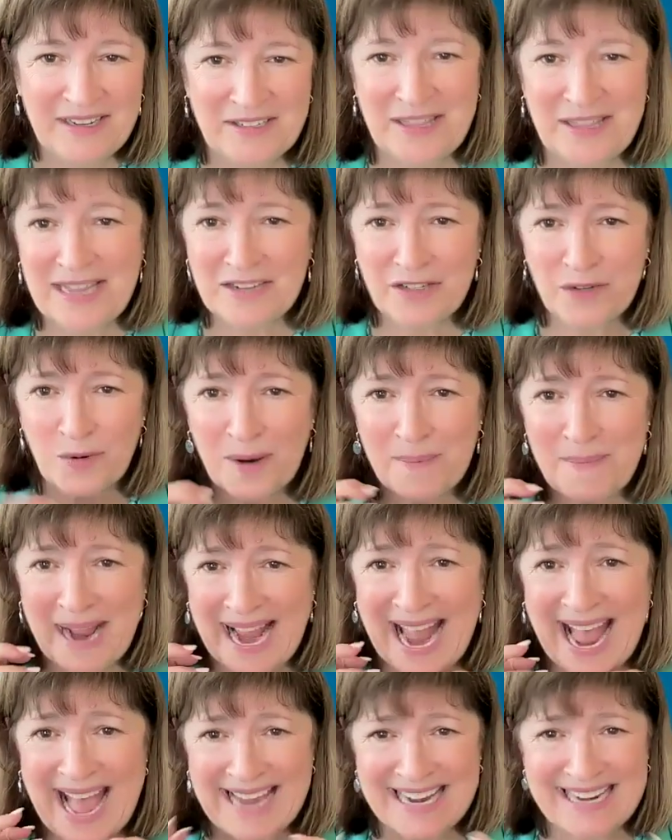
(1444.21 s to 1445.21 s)
So that's where
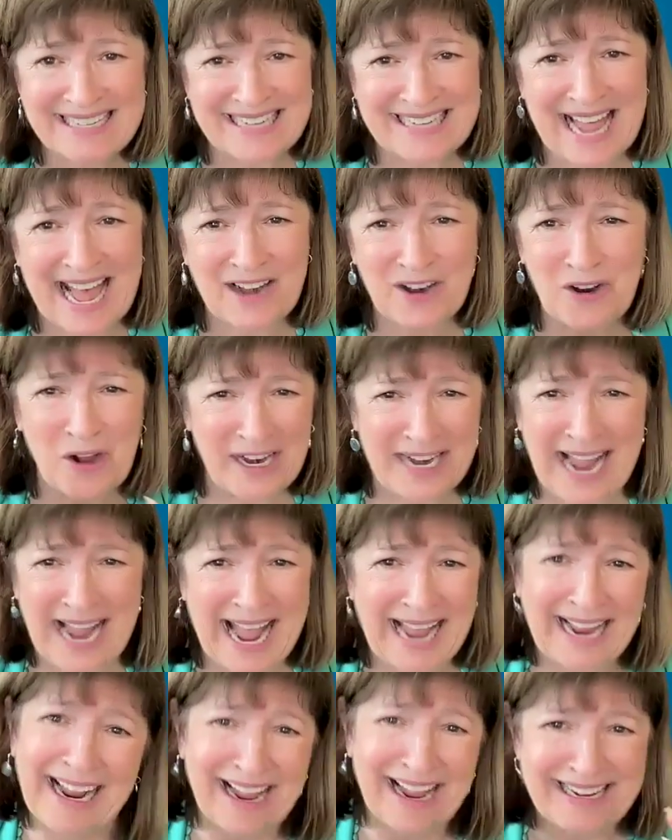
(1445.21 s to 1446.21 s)
my head is at on
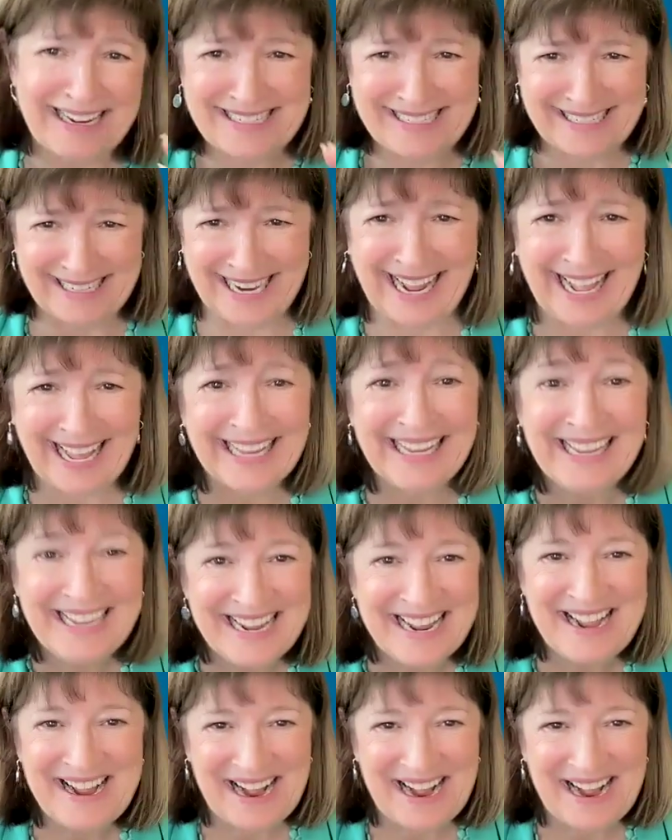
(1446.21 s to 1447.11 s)
AI today.